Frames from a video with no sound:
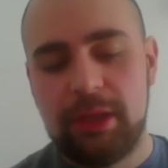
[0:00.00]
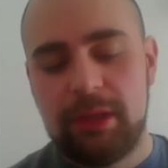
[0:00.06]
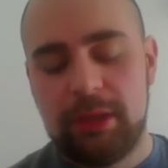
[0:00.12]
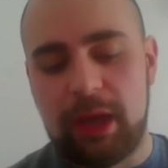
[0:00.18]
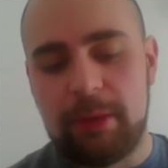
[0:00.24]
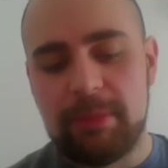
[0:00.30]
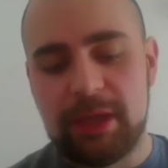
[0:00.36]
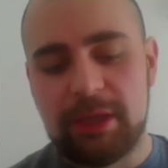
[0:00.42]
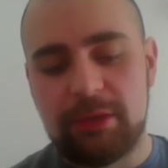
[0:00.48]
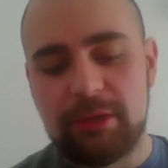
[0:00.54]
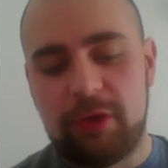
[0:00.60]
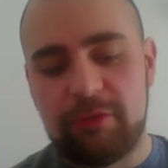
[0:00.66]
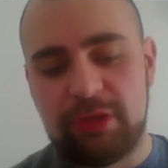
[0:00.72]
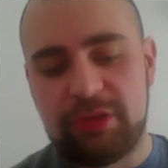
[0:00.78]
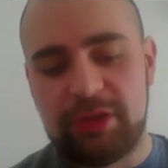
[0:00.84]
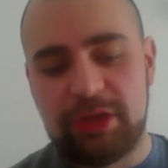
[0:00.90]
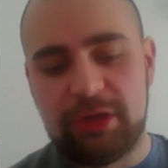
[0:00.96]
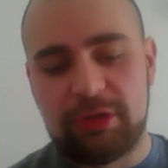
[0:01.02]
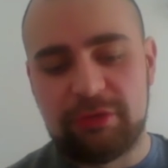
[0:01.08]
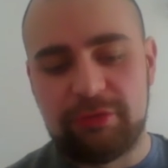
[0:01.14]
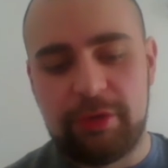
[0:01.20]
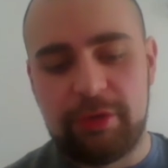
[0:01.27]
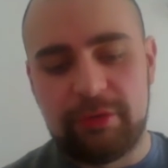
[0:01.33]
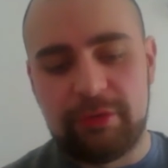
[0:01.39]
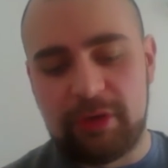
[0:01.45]
I mean, obviously, the
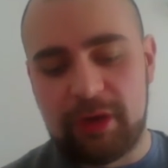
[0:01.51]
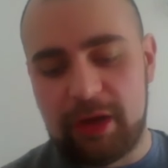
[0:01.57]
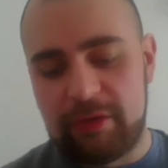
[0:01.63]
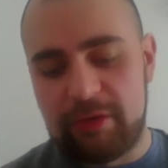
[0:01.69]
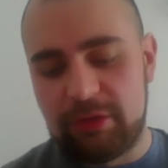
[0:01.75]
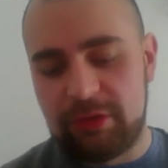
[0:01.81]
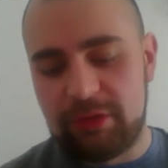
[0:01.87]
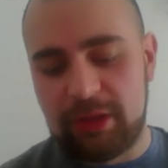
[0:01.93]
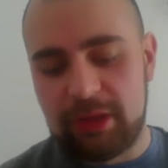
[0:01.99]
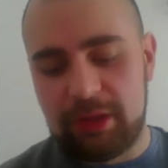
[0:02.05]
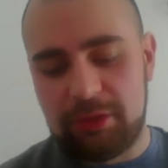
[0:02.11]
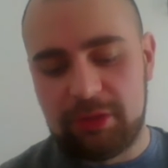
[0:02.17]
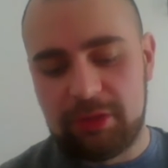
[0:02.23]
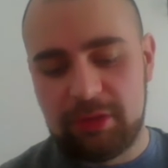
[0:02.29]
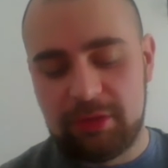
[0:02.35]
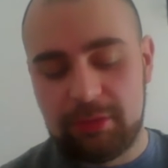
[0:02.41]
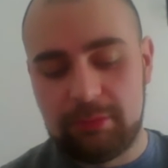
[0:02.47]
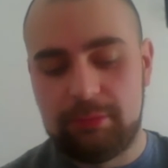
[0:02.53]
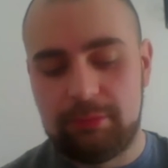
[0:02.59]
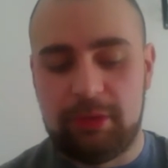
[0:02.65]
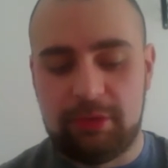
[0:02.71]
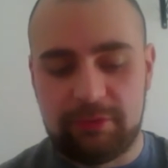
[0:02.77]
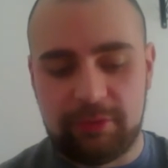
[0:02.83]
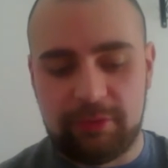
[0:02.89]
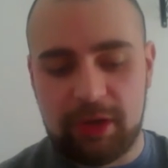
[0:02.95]
coronavirus is
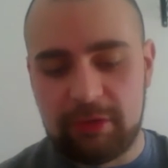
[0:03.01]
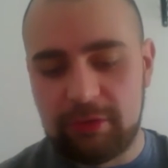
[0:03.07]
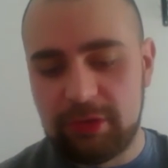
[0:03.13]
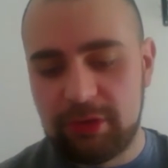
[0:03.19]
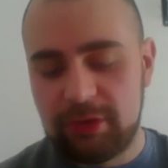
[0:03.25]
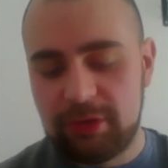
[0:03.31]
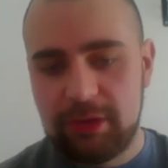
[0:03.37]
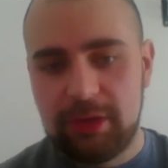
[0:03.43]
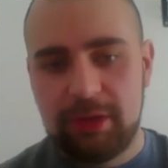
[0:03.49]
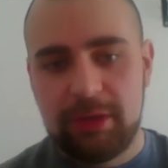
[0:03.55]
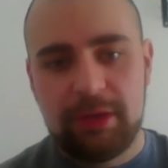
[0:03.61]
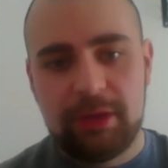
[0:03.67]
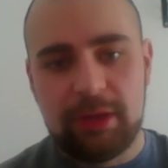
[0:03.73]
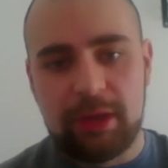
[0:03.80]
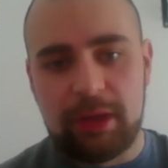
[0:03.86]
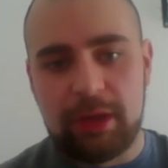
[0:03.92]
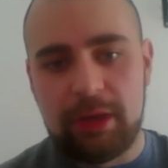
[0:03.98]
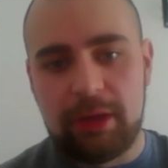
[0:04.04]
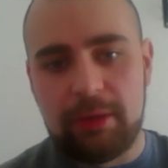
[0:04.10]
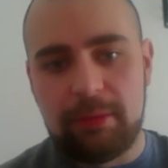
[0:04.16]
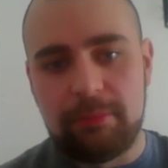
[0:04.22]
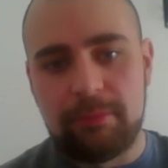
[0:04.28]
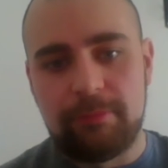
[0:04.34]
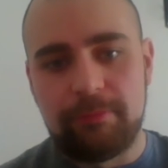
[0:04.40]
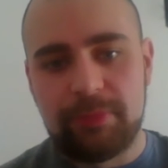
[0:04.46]
it's a virus.
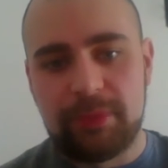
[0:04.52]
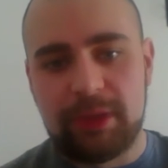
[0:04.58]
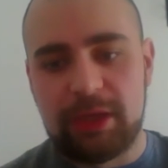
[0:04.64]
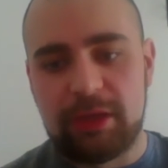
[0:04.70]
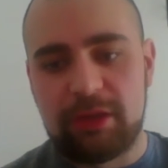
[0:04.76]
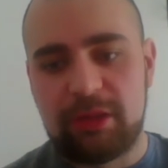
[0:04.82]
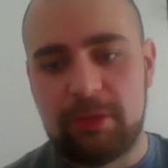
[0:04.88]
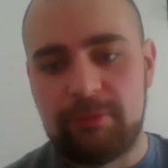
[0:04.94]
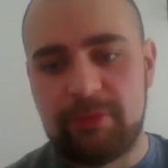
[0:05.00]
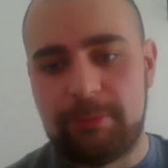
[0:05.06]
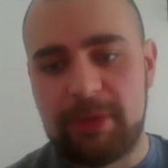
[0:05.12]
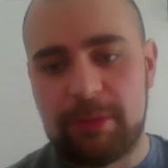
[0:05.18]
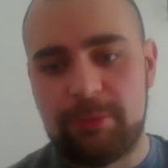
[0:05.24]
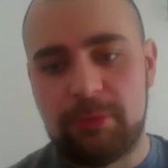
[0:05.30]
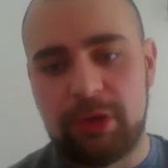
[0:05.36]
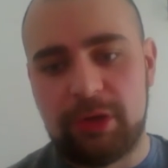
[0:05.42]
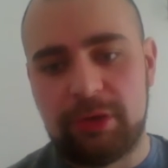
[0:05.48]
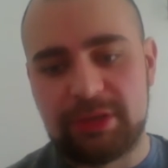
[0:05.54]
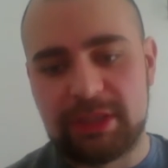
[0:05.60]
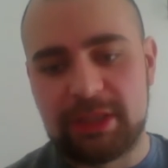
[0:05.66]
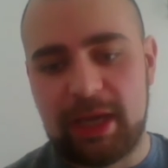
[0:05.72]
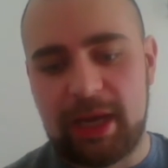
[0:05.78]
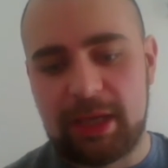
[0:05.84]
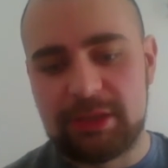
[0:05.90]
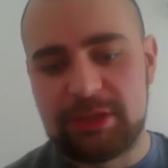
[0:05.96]
Um, it's something people are going to
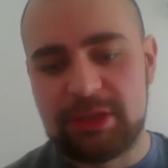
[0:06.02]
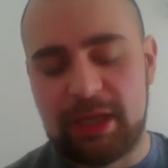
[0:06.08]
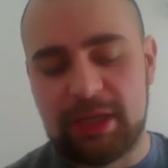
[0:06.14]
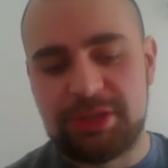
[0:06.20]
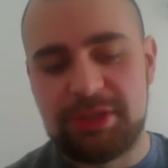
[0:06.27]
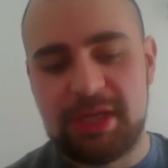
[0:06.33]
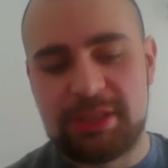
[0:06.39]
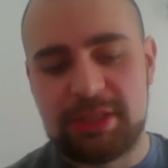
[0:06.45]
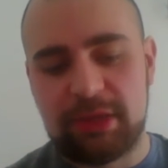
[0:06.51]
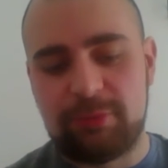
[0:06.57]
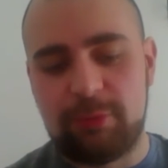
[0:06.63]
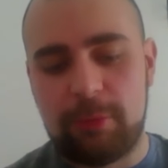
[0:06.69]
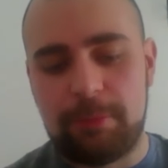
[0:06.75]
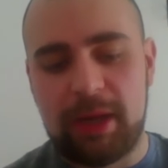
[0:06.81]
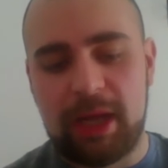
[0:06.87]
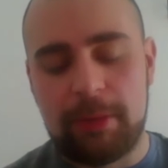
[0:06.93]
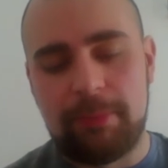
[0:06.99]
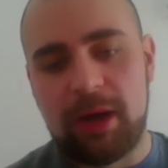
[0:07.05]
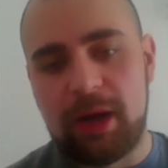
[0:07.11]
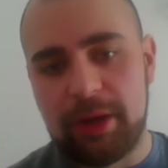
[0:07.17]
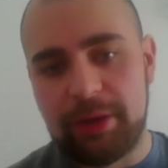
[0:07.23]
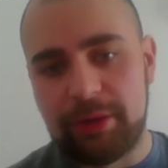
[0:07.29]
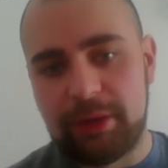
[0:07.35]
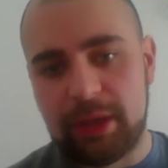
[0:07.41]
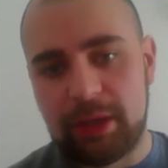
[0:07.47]
catch, and genetics will play a
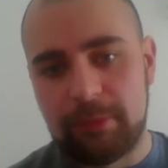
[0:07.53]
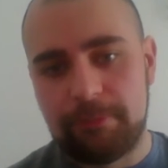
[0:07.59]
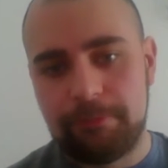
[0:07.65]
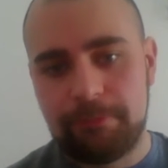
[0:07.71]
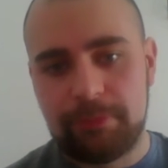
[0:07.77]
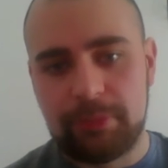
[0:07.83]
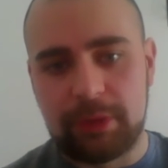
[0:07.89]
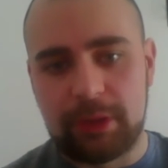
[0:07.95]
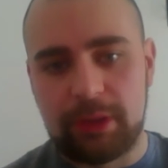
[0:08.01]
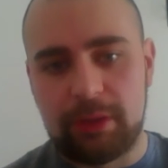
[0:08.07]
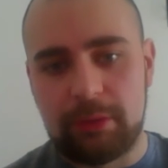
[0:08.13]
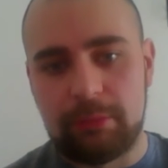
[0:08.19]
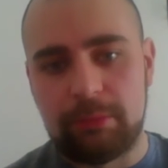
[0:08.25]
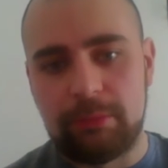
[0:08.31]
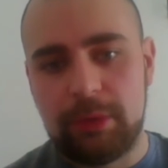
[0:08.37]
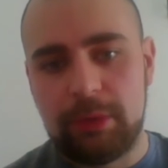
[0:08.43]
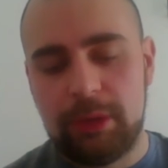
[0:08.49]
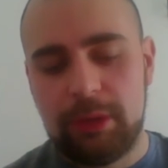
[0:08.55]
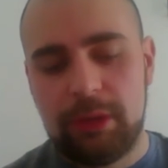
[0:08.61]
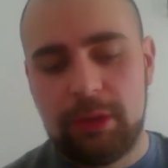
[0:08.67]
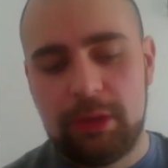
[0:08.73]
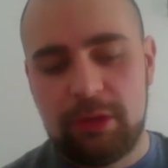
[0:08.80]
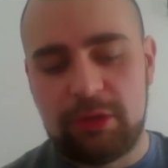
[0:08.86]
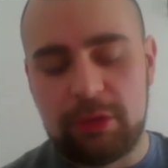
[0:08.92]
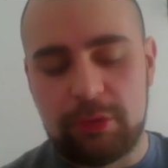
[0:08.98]
part in that. Um,
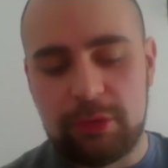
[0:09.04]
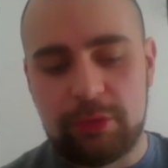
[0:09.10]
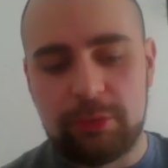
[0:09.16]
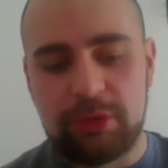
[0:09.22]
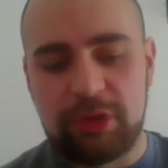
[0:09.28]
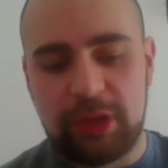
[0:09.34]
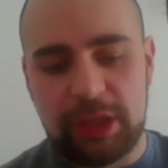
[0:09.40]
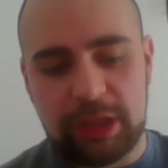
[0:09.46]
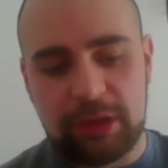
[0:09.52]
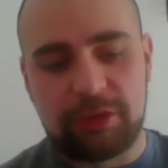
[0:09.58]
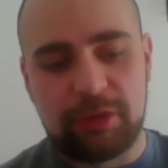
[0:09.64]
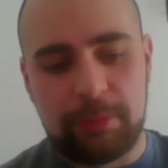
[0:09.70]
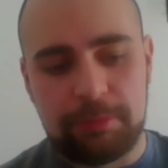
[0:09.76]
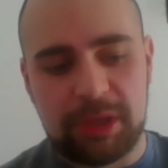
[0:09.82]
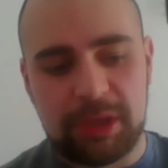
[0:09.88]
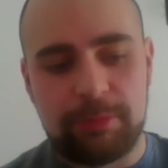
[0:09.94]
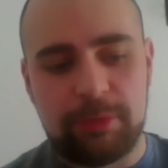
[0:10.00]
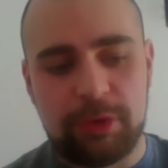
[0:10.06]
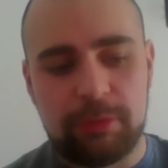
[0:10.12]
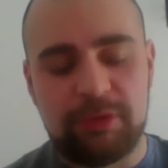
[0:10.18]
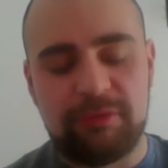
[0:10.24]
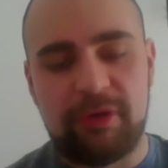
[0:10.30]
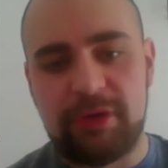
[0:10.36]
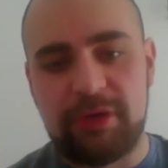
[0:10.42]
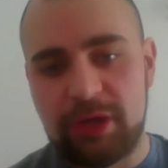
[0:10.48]
so you will see some people who
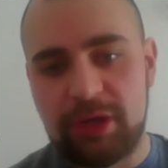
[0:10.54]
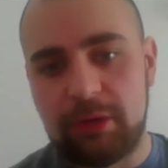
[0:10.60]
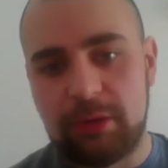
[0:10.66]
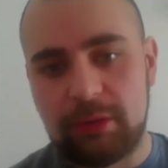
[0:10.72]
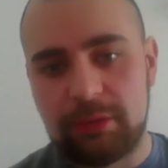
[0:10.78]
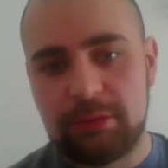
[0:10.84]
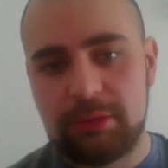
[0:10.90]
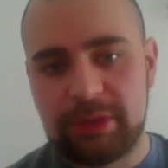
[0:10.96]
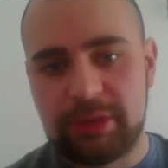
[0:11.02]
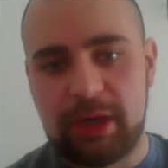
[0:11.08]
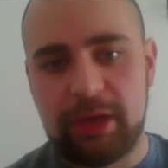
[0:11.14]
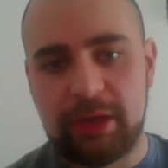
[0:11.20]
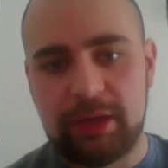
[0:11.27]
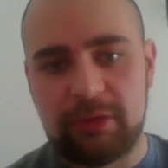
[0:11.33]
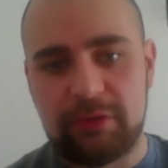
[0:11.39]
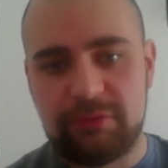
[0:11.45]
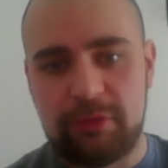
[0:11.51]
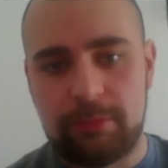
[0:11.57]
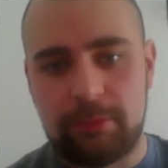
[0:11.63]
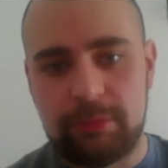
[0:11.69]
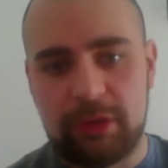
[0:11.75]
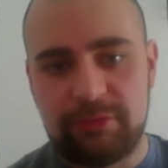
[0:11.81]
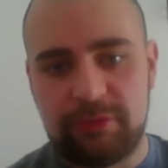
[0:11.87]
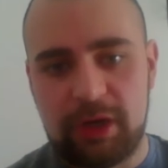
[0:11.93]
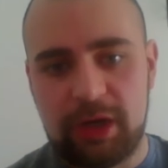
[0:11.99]
are very young dying from
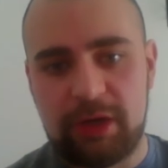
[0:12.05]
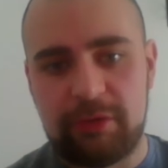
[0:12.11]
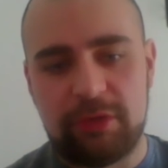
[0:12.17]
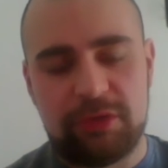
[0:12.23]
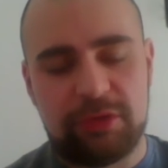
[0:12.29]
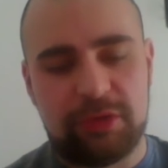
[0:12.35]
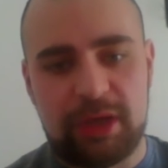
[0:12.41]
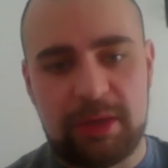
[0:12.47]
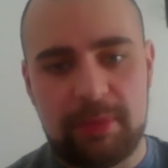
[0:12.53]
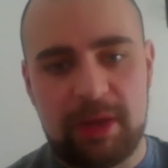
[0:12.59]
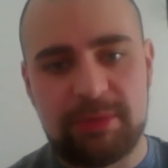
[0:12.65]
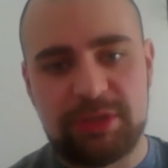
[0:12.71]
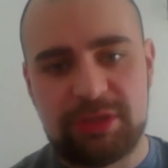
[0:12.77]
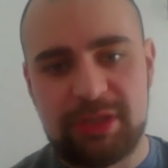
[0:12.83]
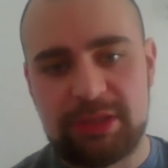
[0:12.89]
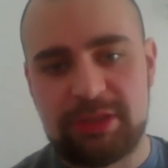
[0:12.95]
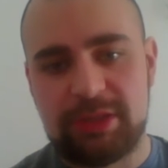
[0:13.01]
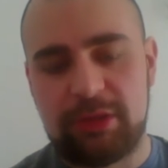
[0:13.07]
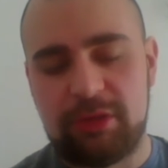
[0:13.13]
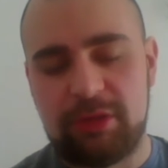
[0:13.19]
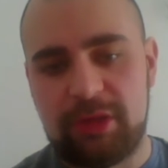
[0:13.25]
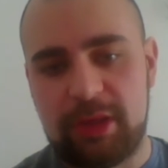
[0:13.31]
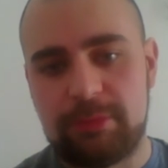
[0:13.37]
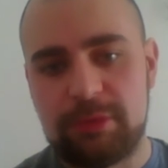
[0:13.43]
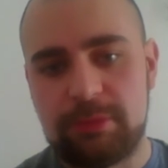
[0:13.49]
this virus, and they may be genetically
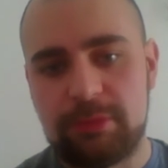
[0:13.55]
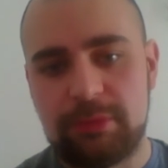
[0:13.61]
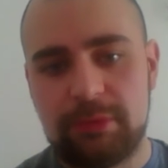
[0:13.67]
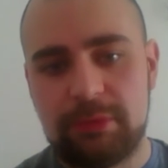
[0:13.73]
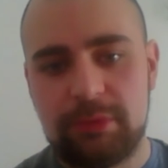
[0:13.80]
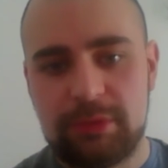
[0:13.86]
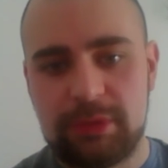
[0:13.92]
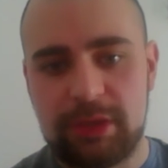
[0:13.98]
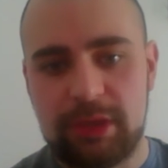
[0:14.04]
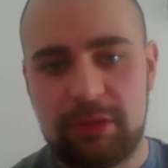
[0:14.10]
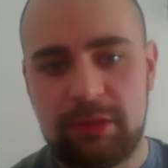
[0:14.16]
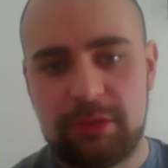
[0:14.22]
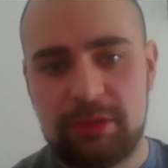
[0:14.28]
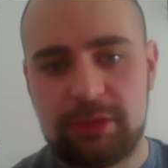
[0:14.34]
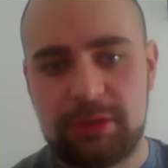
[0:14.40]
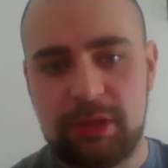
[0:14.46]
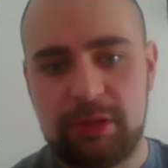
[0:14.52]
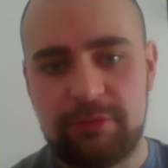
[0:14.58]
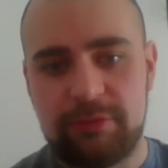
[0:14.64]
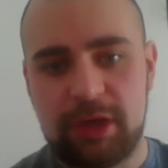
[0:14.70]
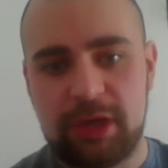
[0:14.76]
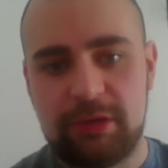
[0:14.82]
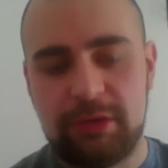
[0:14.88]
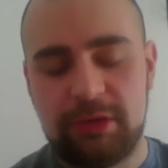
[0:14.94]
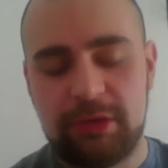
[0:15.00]
susceptible to this to this
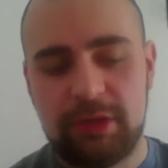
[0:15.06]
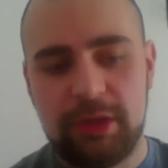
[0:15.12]
virus.